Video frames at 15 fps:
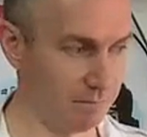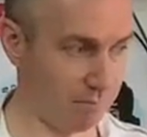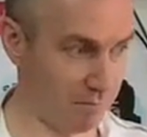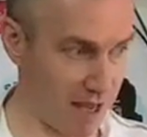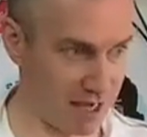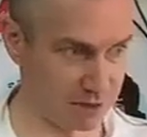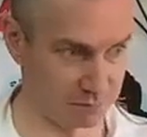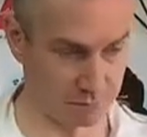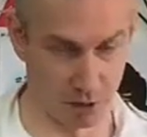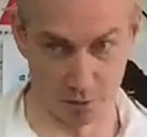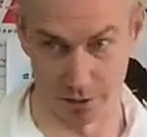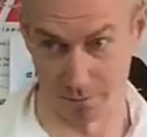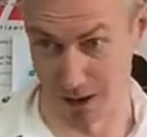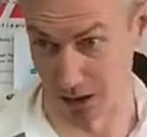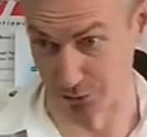
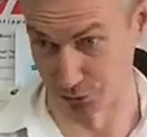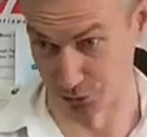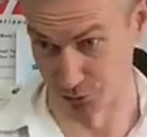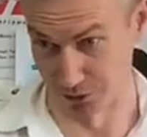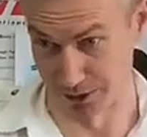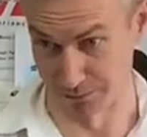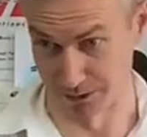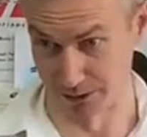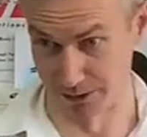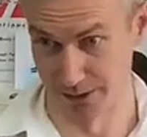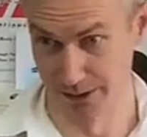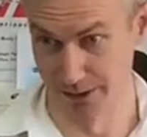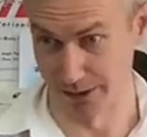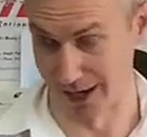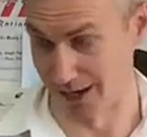fast-flowing mountain streams
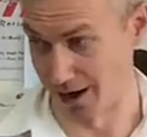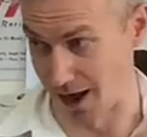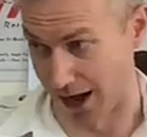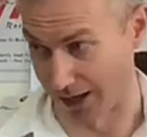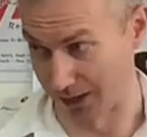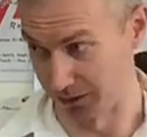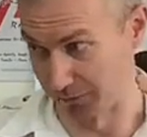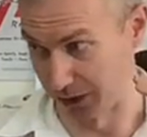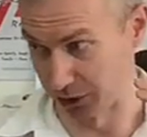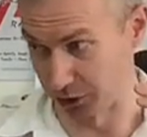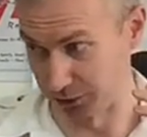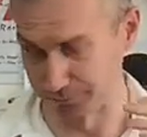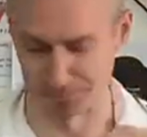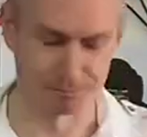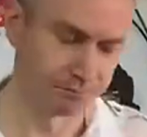at high
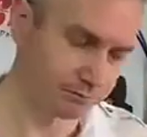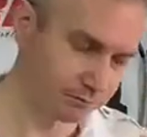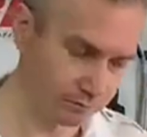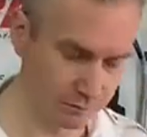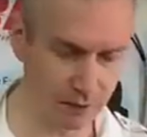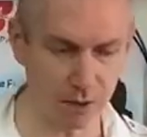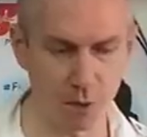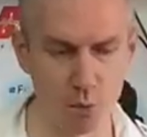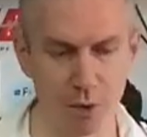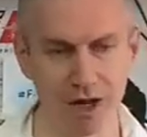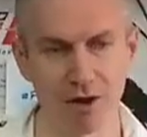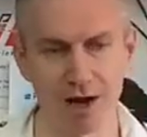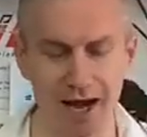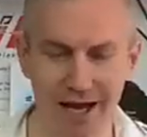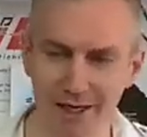elevation.
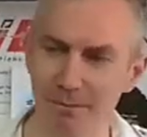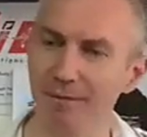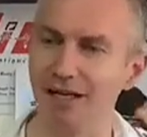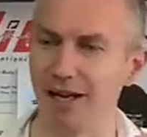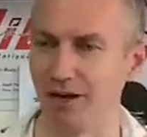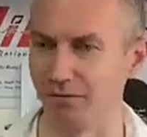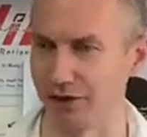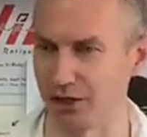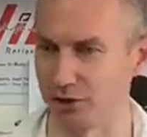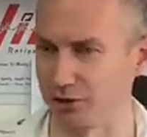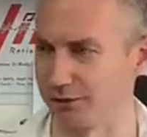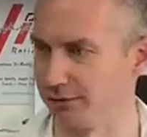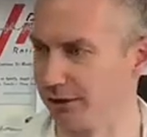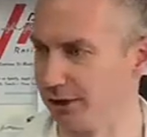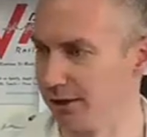Well, high to mid
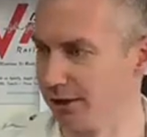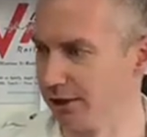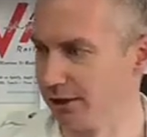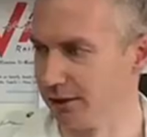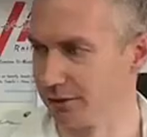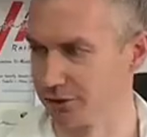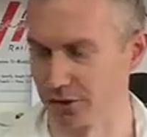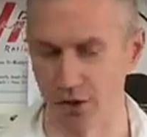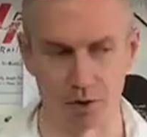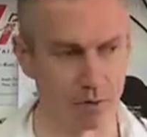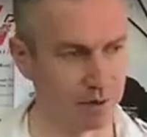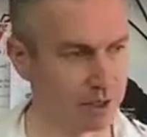elevation. So